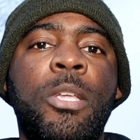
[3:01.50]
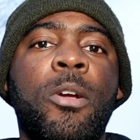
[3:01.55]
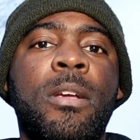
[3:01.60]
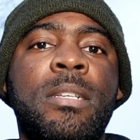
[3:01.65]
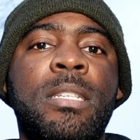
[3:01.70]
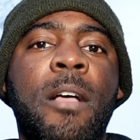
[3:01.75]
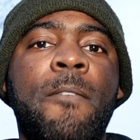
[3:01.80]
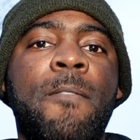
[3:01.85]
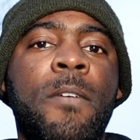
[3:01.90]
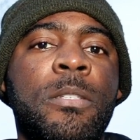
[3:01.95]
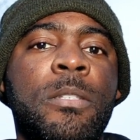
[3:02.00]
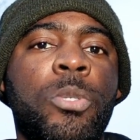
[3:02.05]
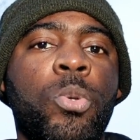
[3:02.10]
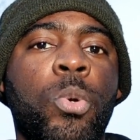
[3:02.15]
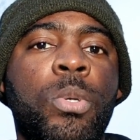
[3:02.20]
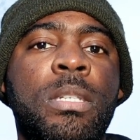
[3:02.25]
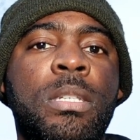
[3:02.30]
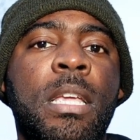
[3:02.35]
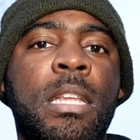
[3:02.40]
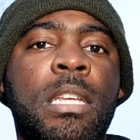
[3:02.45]
yourself
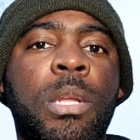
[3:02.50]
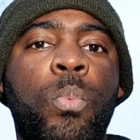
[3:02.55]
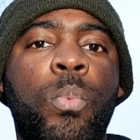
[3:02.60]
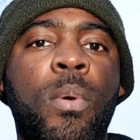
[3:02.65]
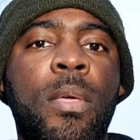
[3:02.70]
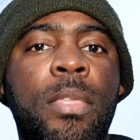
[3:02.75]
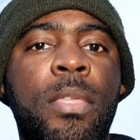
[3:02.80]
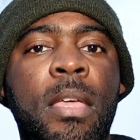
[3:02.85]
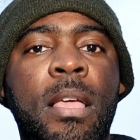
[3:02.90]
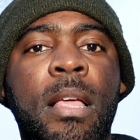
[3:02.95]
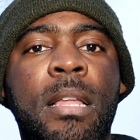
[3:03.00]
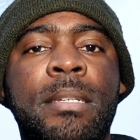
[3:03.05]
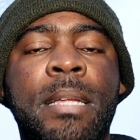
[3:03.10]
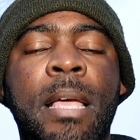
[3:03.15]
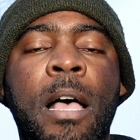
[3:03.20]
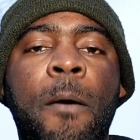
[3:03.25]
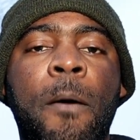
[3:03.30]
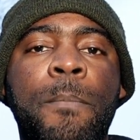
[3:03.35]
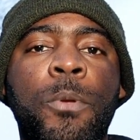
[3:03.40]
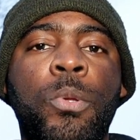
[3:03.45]
associating with to
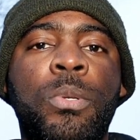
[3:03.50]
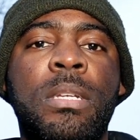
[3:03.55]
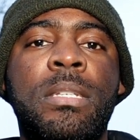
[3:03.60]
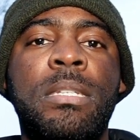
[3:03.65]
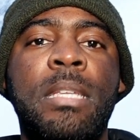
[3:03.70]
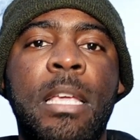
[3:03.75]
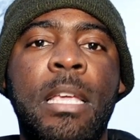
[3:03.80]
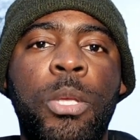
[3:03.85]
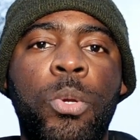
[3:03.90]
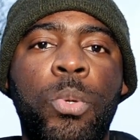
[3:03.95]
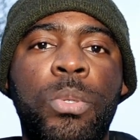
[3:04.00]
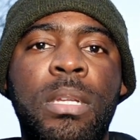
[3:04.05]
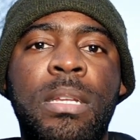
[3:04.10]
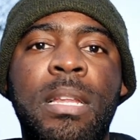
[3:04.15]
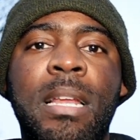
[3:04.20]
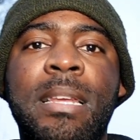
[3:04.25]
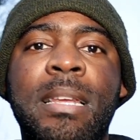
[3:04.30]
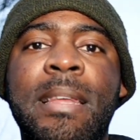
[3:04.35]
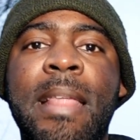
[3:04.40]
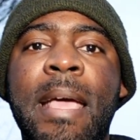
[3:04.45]
help you to take you
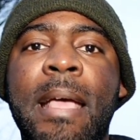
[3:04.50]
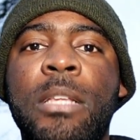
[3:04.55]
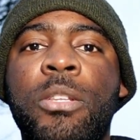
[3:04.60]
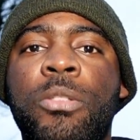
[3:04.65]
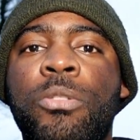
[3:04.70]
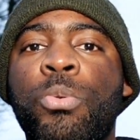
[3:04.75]
to